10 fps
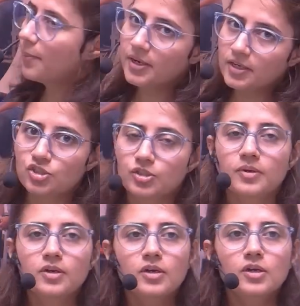apprenticeship.
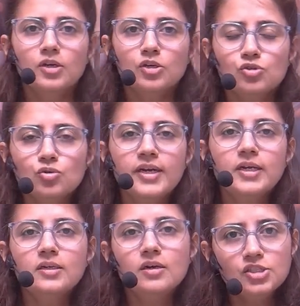So
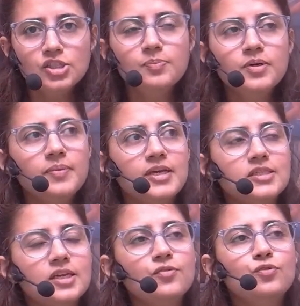internship are
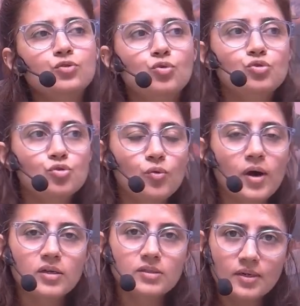basically for those who
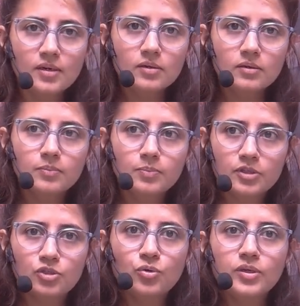are still
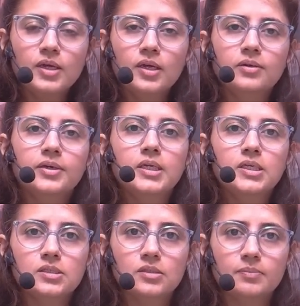pursuing their
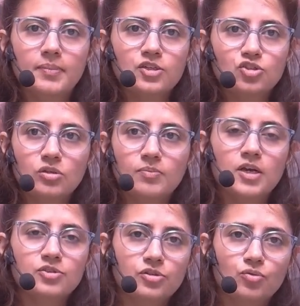degrees, bachelor,
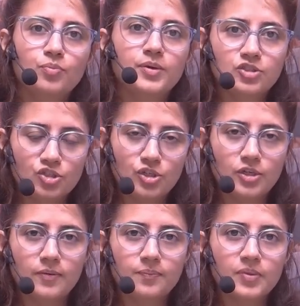master or PhD
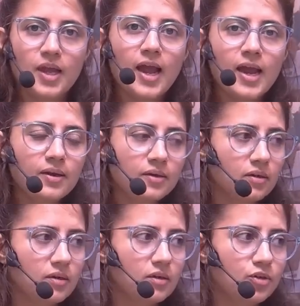degree. And
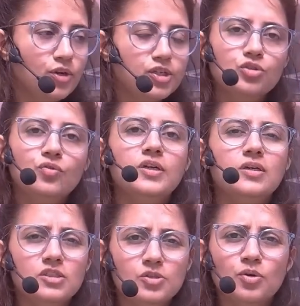duration of
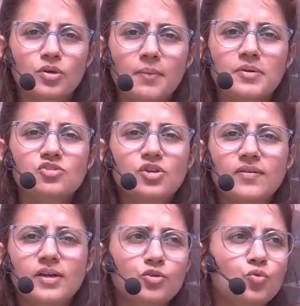internship program is
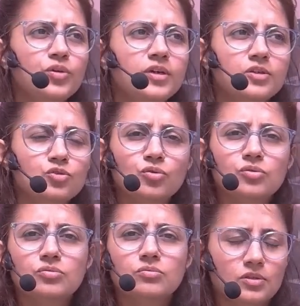generally 2 years
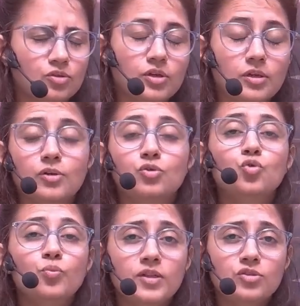or 2
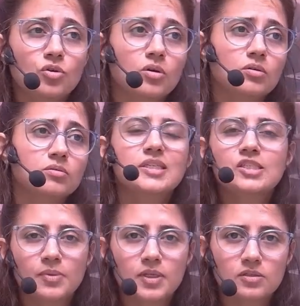months or
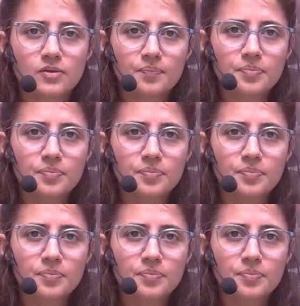6 months,